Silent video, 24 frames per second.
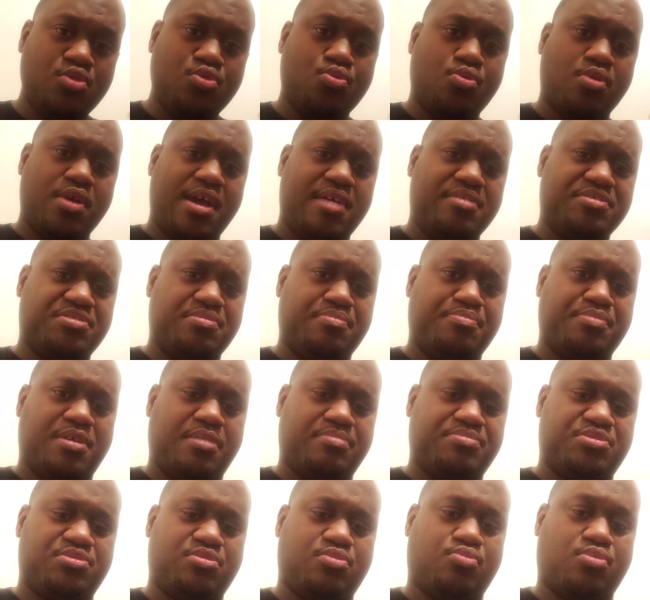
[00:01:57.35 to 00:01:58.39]
gonna have some
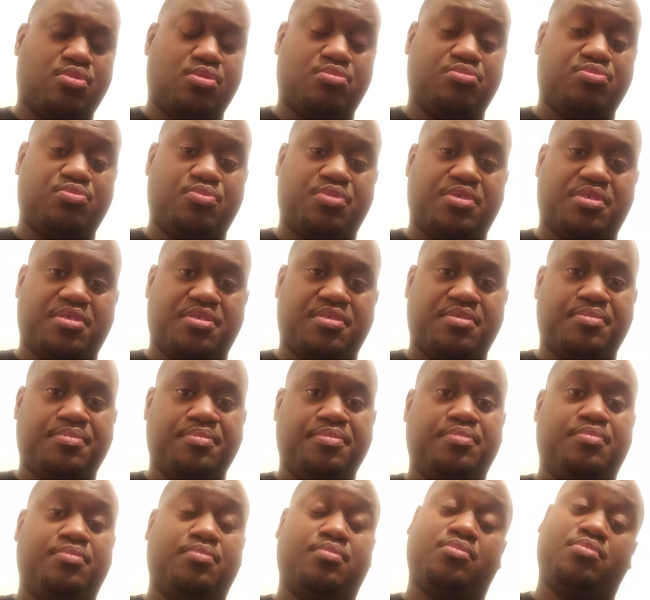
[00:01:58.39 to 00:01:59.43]
bumps in the road with it.
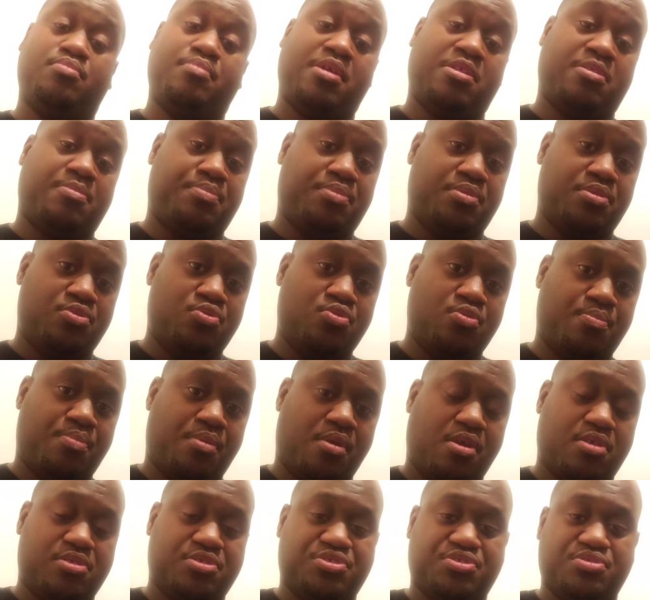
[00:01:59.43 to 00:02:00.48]
You better put new
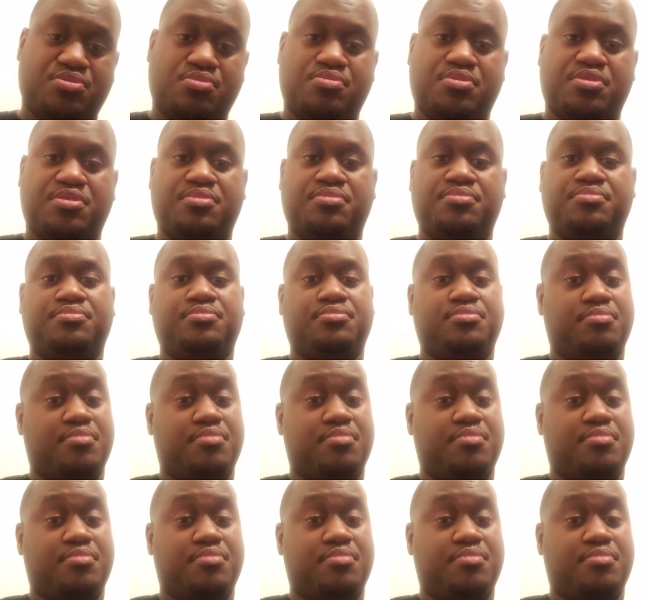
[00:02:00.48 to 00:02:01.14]
parts on it